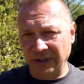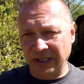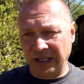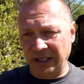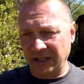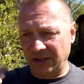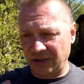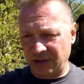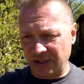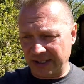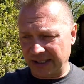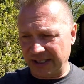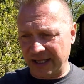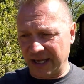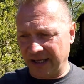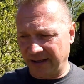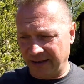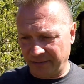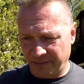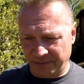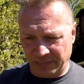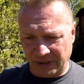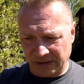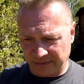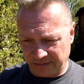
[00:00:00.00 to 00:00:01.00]
It is just like
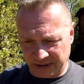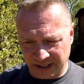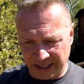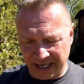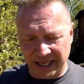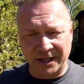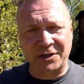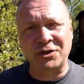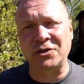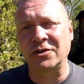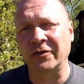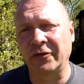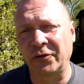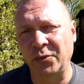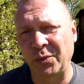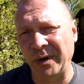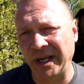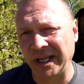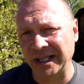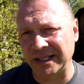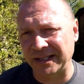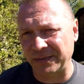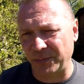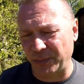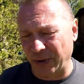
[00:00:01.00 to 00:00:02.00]
a collection of
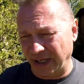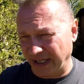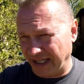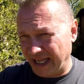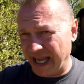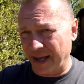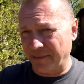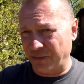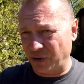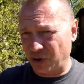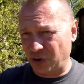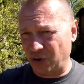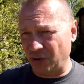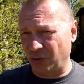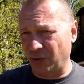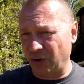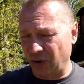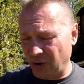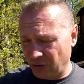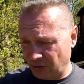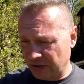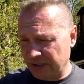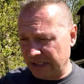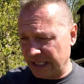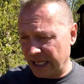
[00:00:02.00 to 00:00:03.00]
weeds when kept short
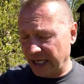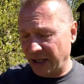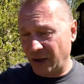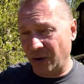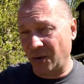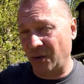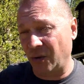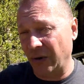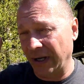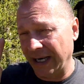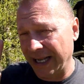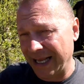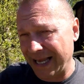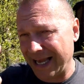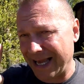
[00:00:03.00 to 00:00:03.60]
looks like lawn.